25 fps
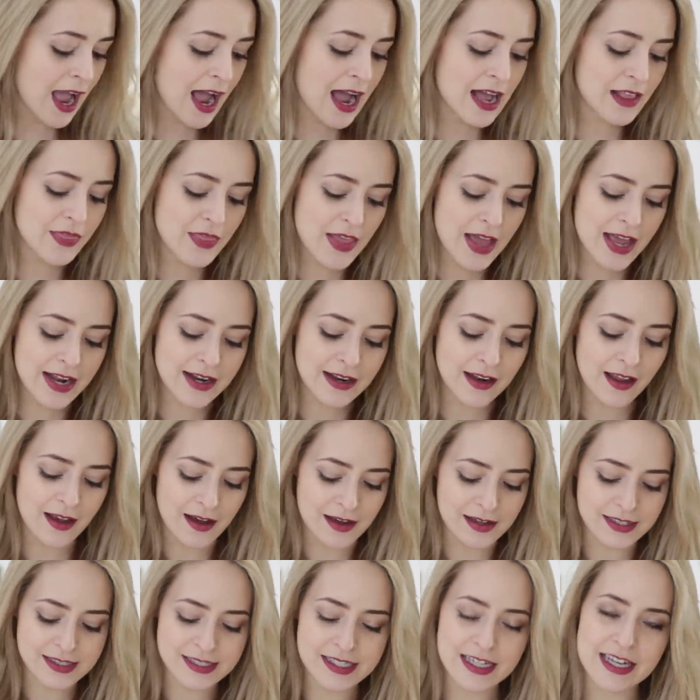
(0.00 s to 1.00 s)
And then
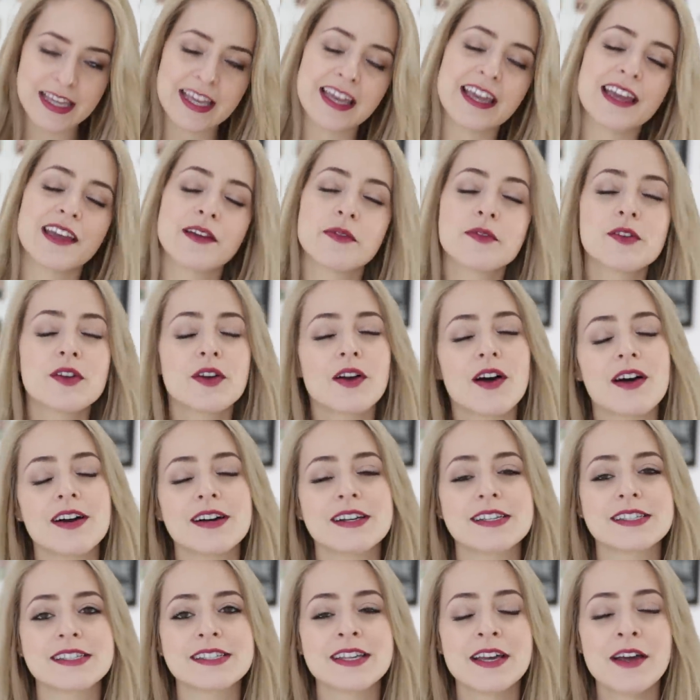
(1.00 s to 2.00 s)
lastly, if you
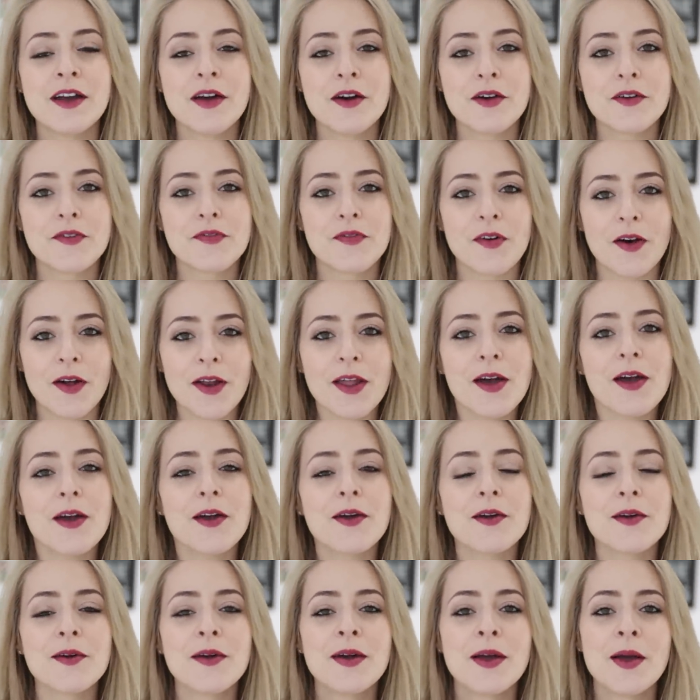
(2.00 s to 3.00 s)
guys
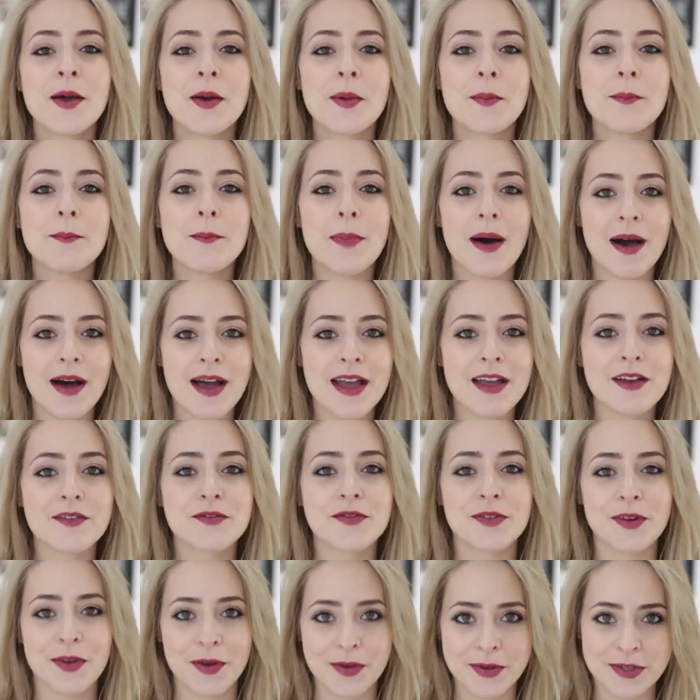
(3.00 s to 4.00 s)
follow my
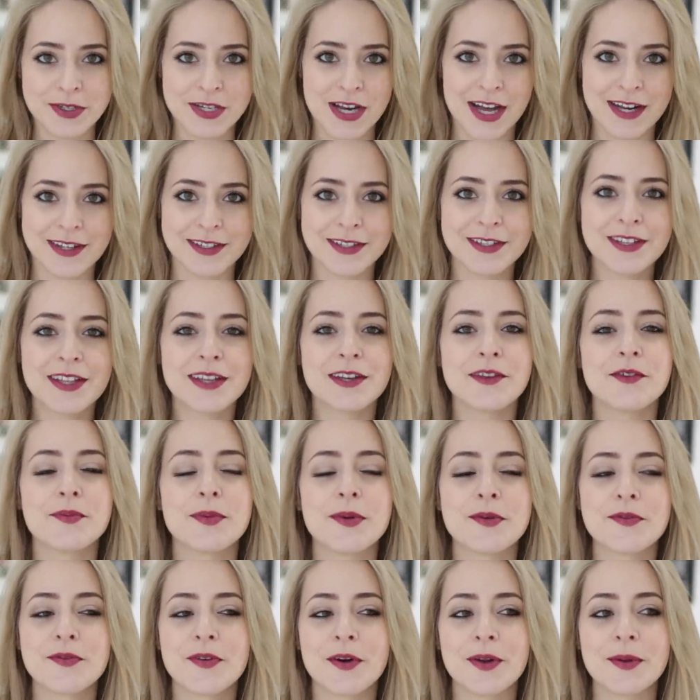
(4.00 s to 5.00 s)
vlog channel and you've
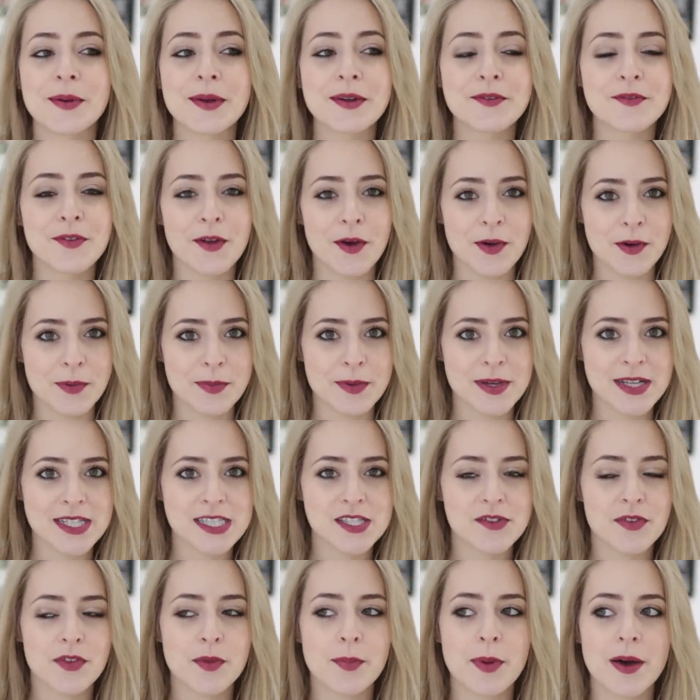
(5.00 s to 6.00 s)
been following
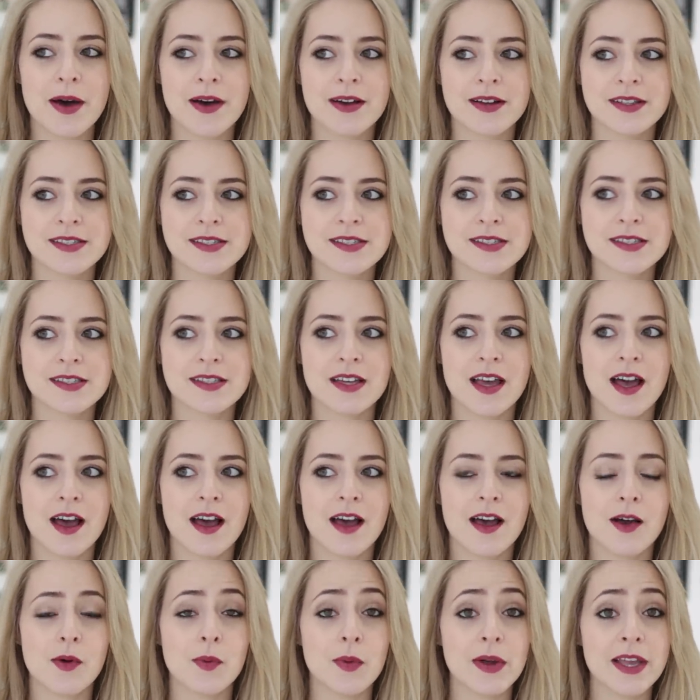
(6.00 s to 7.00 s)
Vlogmas for the past
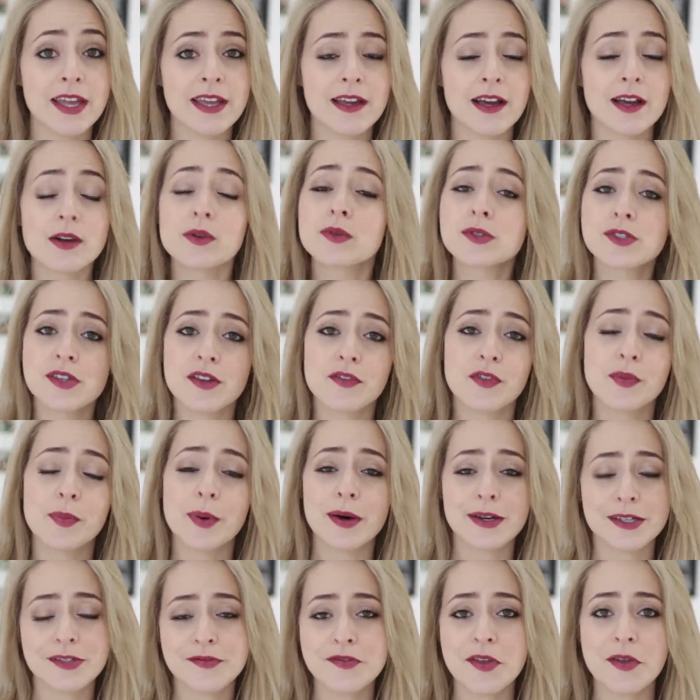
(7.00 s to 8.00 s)
week and also for the
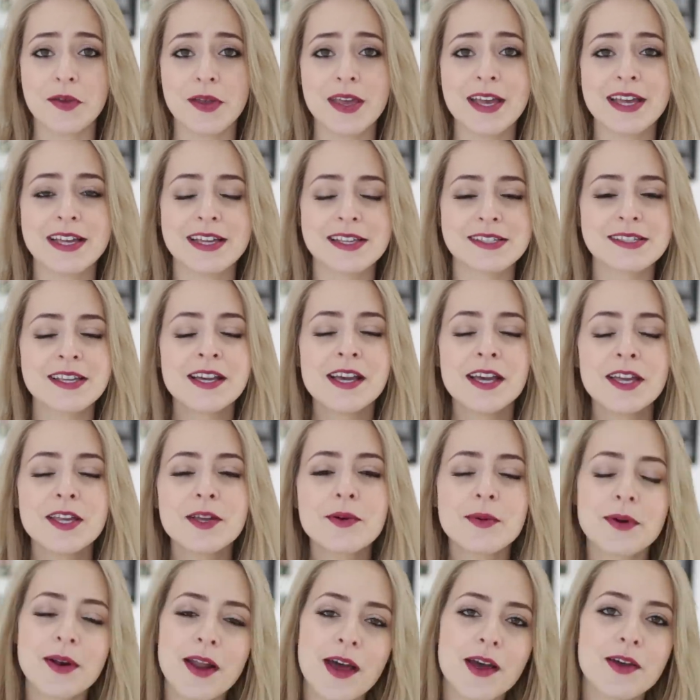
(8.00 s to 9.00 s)
past few years,
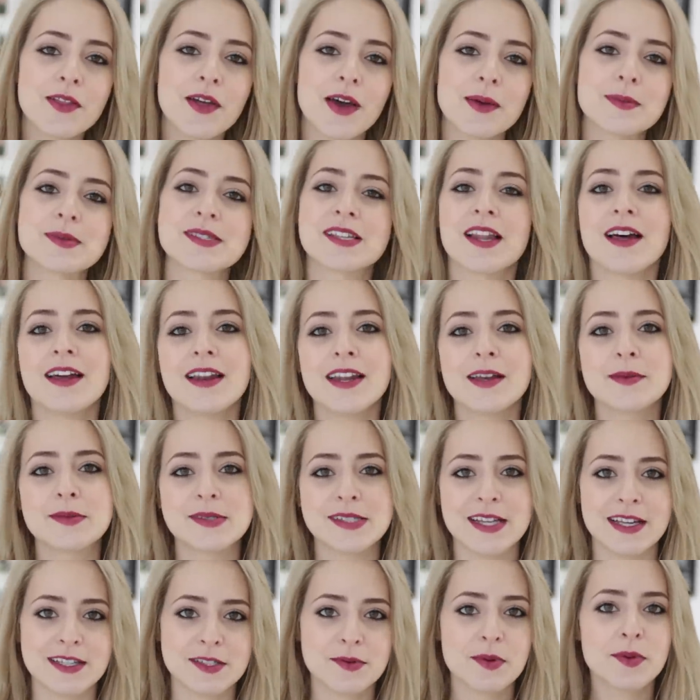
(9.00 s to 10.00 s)
you'll know that I'm slightly
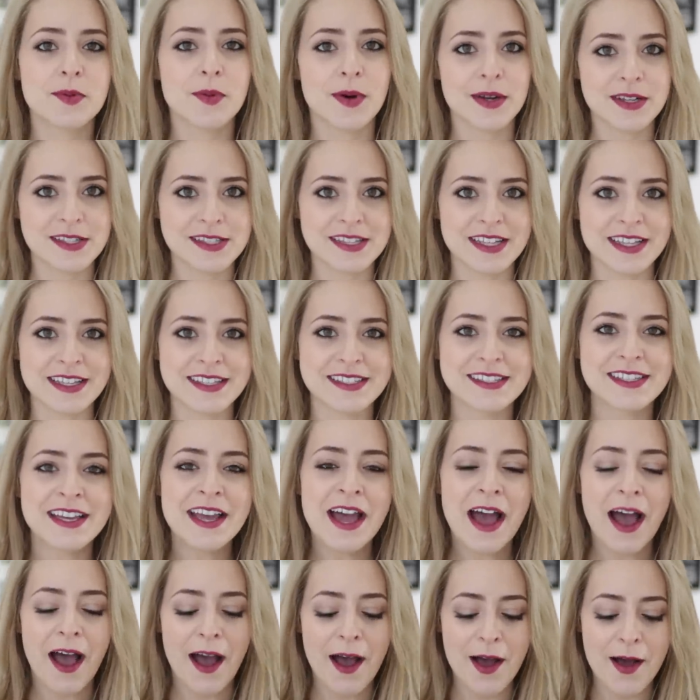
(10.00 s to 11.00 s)
obsessed with onesies.
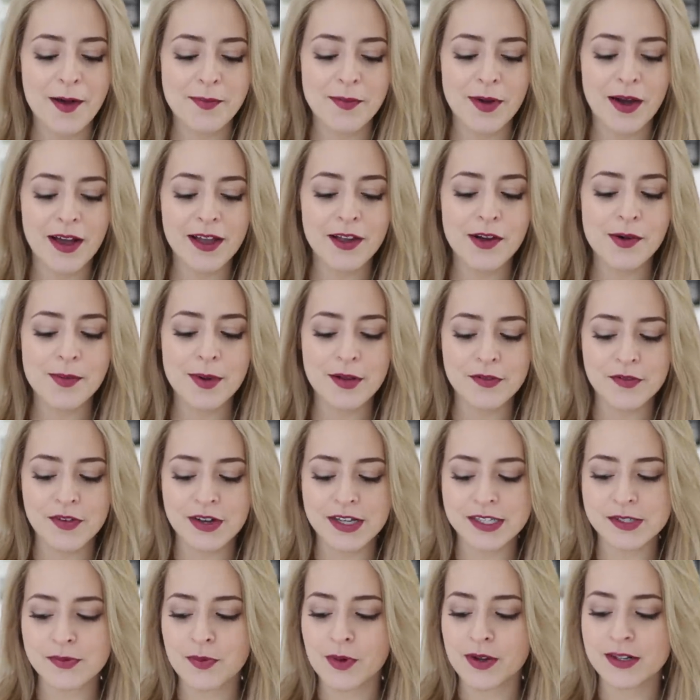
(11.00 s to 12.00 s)
I got my
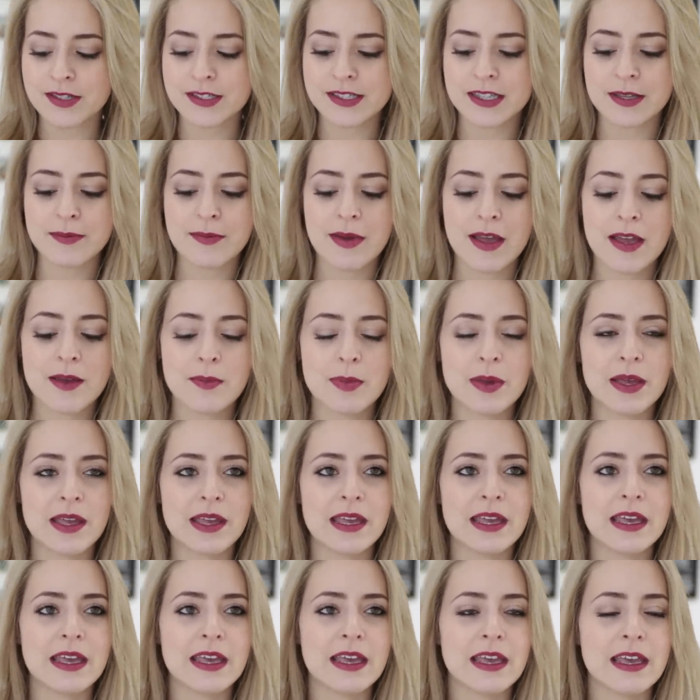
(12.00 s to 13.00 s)
first onesie
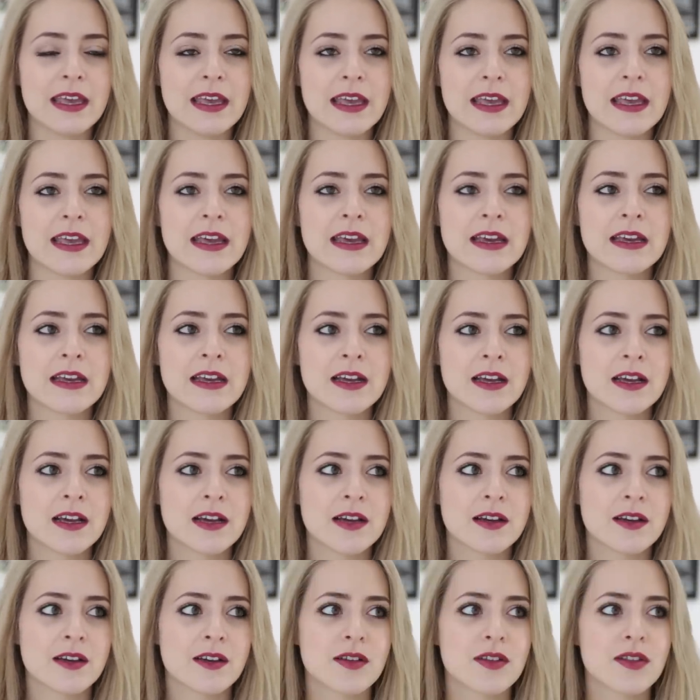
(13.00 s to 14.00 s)
maybe
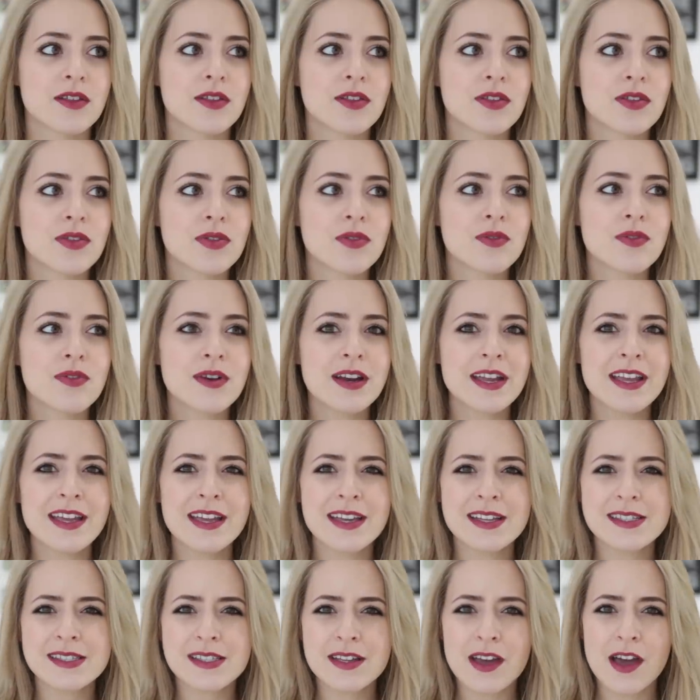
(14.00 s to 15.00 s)
3
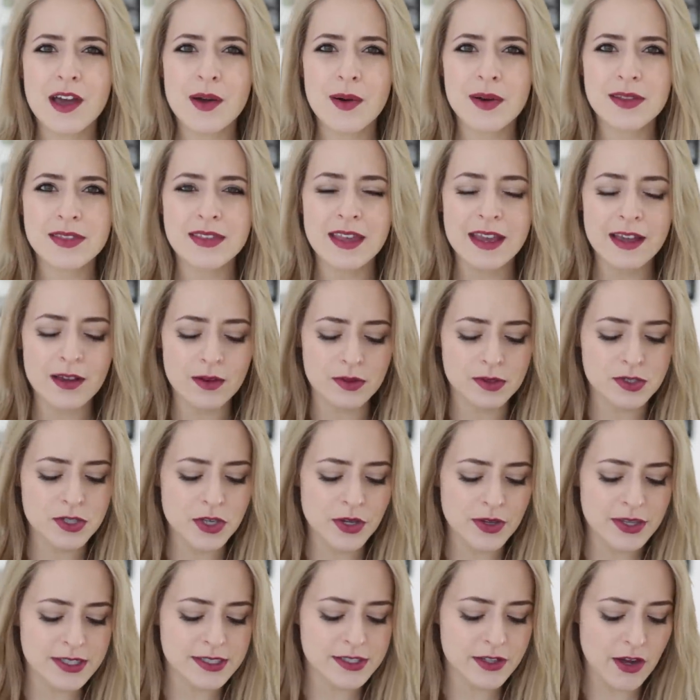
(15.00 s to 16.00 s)
years ago, I think, or
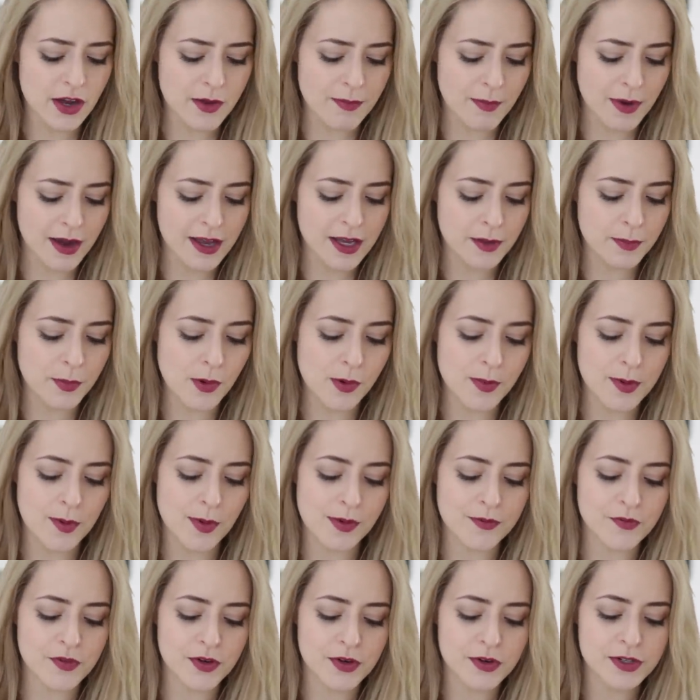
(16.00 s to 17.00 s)
2 years ago. Mike bought me
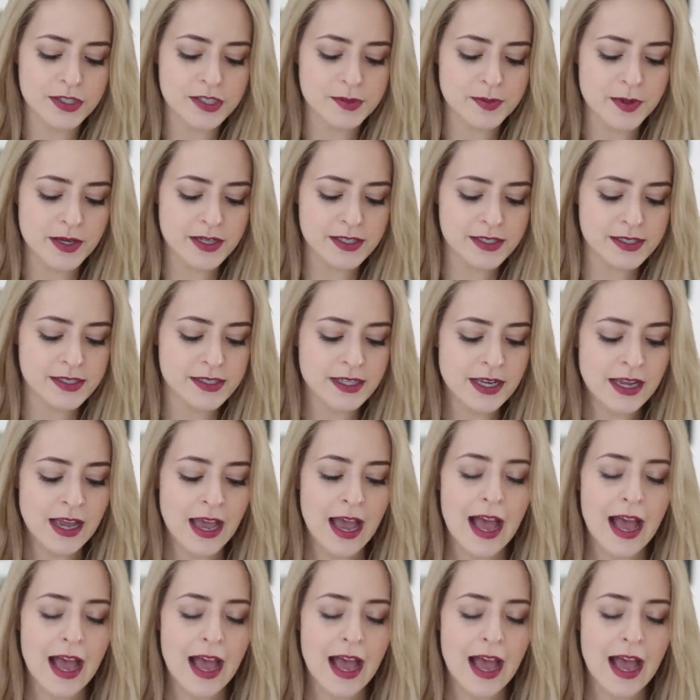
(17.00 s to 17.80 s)
one for Christmas